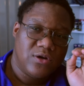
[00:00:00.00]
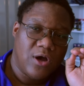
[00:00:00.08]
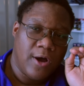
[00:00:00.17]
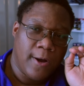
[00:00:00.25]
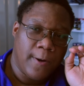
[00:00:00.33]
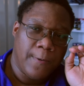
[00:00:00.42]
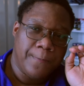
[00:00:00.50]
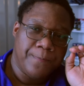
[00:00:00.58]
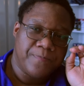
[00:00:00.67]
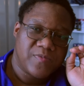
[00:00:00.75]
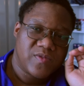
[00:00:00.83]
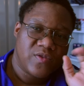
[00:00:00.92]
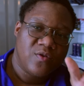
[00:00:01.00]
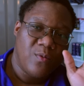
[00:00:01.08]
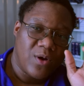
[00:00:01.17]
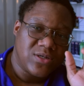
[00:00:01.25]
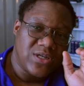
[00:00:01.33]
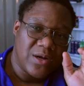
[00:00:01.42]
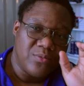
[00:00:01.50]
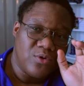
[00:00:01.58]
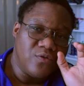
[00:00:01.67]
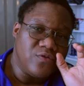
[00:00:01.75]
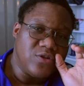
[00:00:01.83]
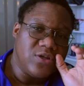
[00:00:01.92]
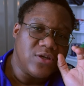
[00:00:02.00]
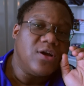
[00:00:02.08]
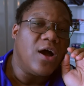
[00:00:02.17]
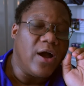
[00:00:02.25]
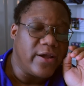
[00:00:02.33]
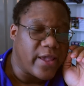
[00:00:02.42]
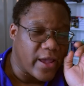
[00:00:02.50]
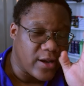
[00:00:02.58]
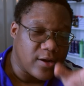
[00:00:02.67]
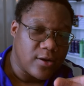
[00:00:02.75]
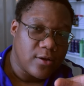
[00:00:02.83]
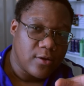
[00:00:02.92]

um, to watch that movie again.